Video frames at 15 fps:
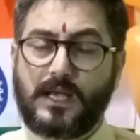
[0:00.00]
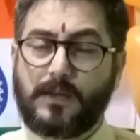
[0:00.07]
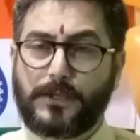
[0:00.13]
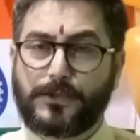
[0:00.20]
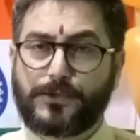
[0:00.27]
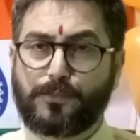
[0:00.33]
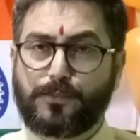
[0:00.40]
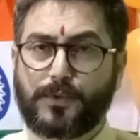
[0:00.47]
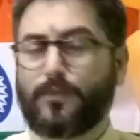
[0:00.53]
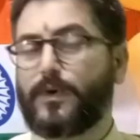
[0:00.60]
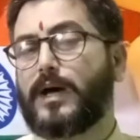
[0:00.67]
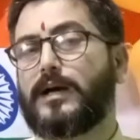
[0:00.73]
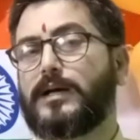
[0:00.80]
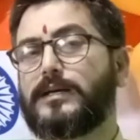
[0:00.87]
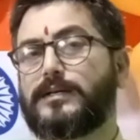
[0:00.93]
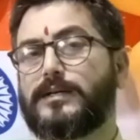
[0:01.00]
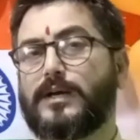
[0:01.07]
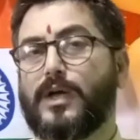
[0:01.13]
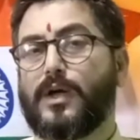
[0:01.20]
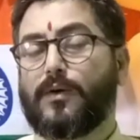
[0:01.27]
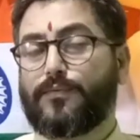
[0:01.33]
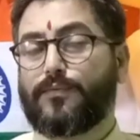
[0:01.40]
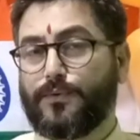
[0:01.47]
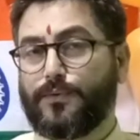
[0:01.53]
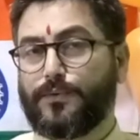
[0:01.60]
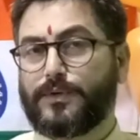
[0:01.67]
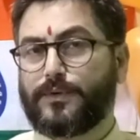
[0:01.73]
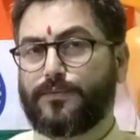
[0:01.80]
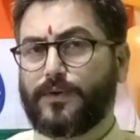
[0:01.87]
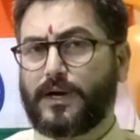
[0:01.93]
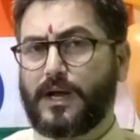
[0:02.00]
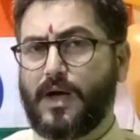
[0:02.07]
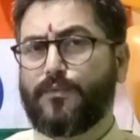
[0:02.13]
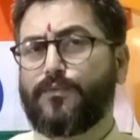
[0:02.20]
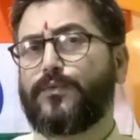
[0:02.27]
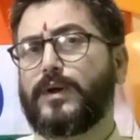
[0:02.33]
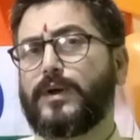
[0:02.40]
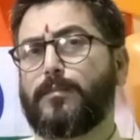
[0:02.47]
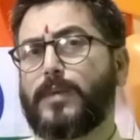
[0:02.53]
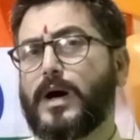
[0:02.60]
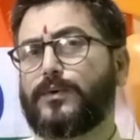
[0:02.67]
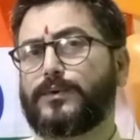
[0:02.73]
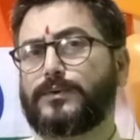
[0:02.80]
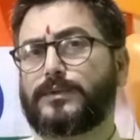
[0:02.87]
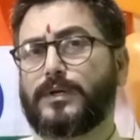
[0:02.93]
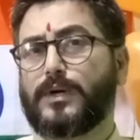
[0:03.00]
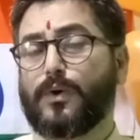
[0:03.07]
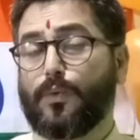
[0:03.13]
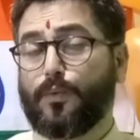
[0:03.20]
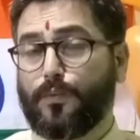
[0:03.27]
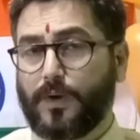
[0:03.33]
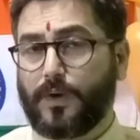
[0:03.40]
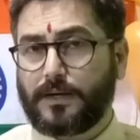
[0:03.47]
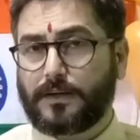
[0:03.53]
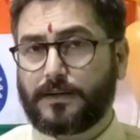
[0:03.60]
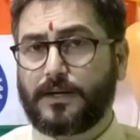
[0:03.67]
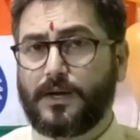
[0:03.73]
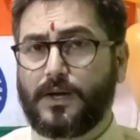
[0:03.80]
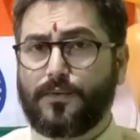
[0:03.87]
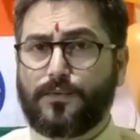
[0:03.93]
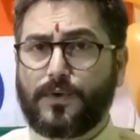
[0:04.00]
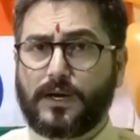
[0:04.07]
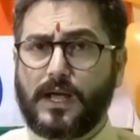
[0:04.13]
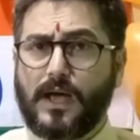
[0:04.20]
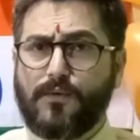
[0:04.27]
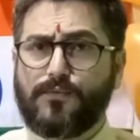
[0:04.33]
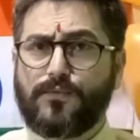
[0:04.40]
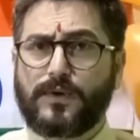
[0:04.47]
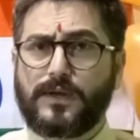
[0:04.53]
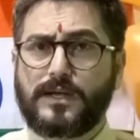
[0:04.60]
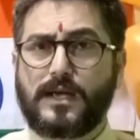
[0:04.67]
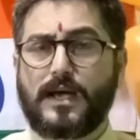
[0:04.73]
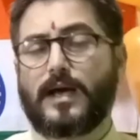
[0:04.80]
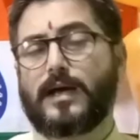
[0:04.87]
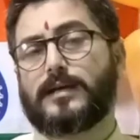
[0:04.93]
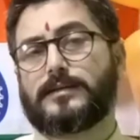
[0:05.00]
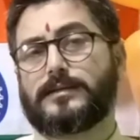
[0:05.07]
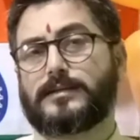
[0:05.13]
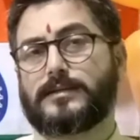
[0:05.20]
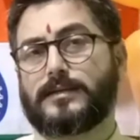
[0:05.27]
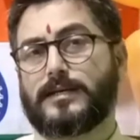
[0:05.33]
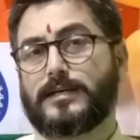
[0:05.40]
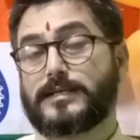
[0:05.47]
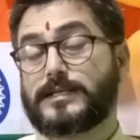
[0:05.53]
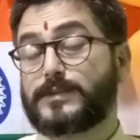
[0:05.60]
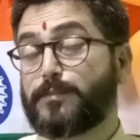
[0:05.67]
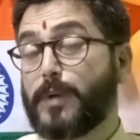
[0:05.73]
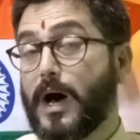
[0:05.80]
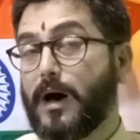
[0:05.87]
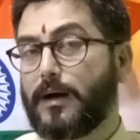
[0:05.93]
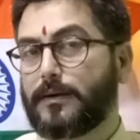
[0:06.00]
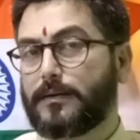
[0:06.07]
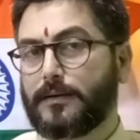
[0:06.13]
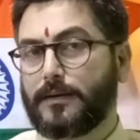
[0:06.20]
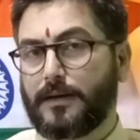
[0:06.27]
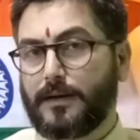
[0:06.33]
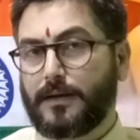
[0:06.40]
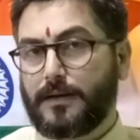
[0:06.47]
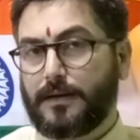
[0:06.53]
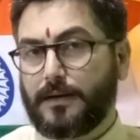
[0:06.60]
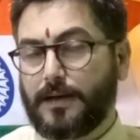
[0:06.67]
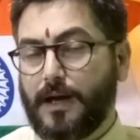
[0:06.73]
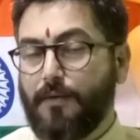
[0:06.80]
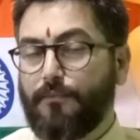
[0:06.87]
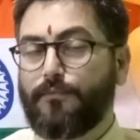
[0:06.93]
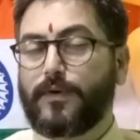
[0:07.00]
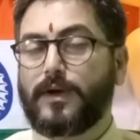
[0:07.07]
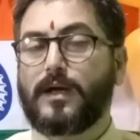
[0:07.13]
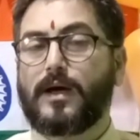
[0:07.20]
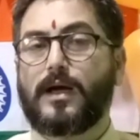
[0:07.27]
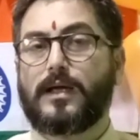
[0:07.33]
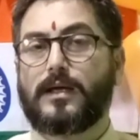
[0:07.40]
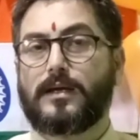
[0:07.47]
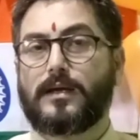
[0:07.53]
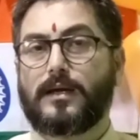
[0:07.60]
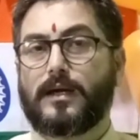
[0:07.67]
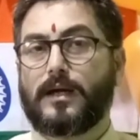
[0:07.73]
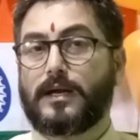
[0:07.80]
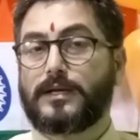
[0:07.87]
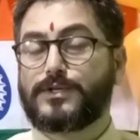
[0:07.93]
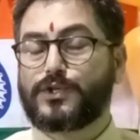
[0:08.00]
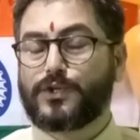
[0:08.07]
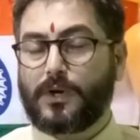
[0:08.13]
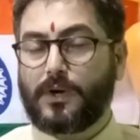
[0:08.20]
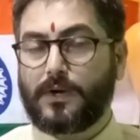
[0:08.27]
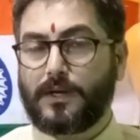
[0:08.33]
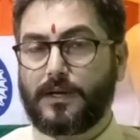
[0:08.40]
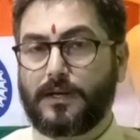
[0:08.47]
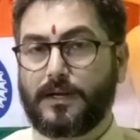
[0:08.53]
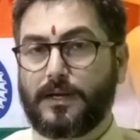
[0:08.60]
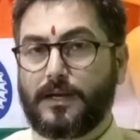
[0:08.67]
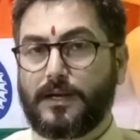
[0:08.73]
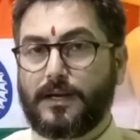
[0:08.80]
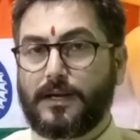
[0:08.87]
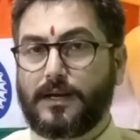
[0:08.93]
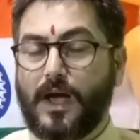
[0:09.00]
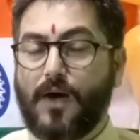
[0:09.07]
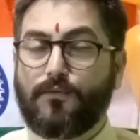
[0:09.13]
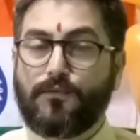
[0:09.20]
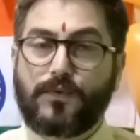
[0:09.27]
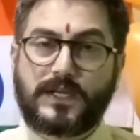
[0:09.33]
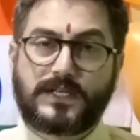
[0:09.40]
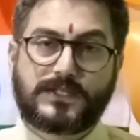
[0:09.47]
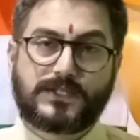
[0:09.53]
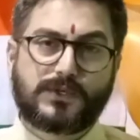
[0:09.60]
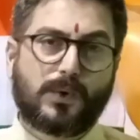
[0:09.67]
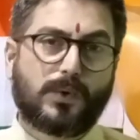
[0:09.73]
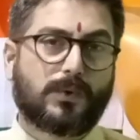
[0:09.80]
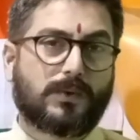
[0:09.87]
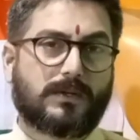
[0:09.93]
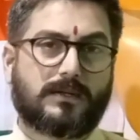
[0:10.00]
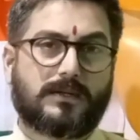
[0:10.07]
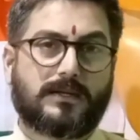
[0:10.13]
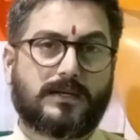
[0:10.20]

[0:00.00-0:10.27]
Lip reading: able to provide food for every mouth, work for every hand, spark in every eye, and joy in every soul.